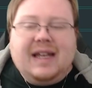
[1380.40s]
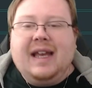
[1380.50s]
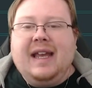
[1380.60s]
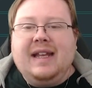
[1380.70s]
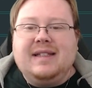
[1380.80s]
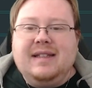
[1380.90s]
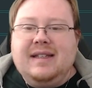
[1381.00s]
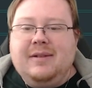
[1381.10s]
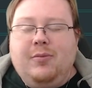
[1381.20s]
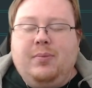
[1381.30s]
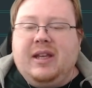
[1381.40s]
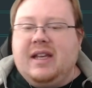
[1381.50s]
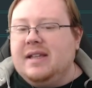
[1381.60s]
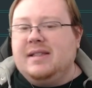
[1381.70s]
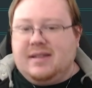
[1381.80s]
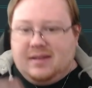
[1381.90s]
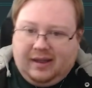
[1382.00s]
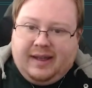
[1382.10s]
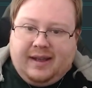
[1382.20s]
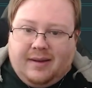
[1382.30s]
It Because
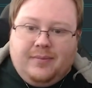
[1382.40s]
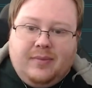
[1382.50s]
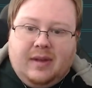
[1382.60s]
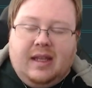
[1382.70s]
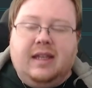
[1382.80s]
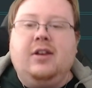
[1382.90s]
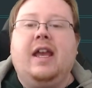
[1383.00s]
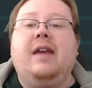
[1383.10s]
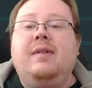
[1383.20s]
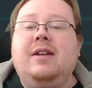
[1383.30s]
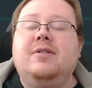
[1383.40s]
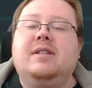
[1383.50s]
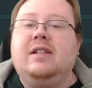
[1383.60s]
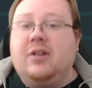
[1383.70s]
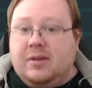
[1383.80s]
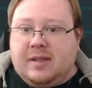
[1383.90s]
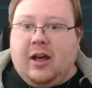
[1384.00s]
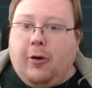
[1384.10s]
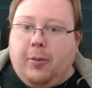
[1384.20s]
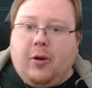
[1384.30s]
like you can't even use your
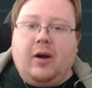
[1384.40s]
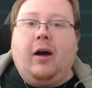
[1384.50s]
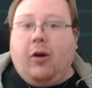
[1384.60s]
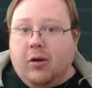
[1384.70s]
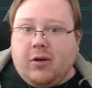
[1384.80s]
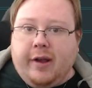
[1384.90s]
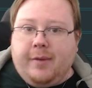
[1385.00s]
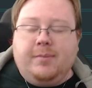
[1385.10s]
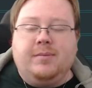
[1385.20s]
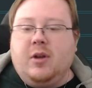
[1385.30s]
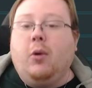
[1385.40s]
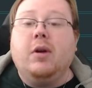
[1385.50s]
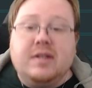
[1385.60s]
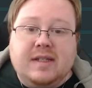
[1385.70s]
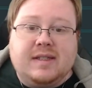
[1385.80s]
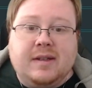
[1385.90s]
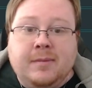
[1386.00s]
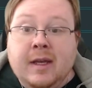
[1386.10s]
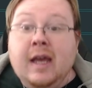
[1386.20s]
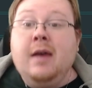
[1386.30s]
teleport hologram core
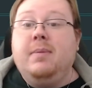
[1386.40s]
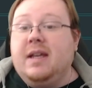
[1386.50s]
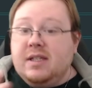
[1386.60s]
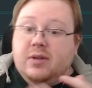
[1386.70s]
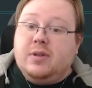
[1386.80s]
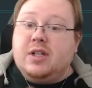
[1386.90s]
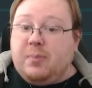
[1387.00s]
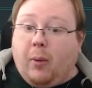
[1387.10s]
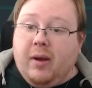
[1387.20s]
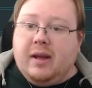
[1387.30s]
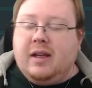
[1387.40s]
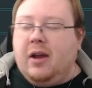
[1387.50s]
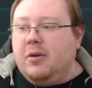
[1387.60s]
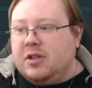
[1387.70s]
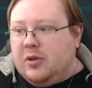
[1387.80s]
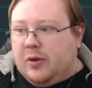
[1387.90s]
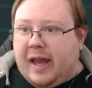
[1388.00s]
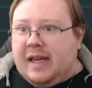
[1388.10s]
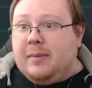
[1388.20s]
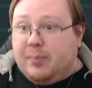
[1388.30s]
system, because you would just go to
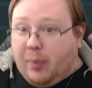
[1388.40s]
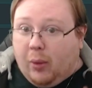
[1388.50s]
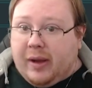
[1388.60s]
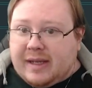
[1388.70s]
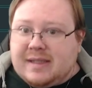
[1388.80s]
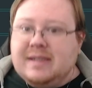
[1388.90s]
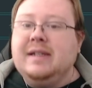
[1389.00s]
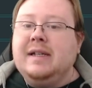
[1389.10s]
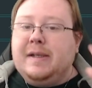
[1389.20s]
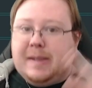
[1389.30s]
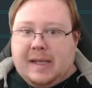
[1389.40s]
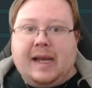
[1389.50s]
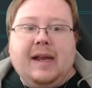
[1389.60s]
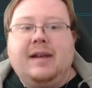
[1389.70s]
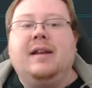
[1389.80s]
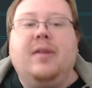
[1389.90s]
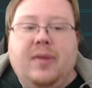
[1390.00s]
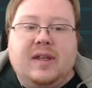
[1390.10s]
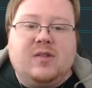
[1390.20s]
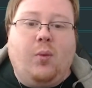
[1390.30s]
any point in
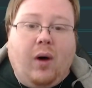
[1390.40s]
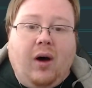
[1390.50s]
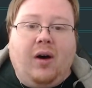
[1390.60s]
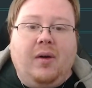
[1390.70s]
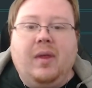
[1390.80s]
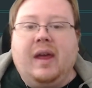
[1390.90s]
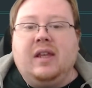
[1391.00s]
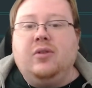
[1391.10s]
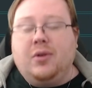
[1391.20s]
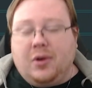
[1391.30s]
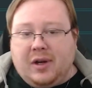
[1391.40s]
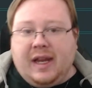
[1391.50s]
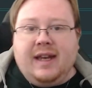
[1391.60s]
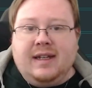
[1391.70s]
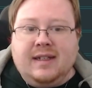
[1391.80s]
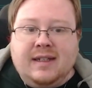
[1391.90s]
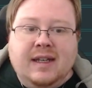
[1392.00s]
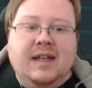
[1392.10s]
this wall that you created.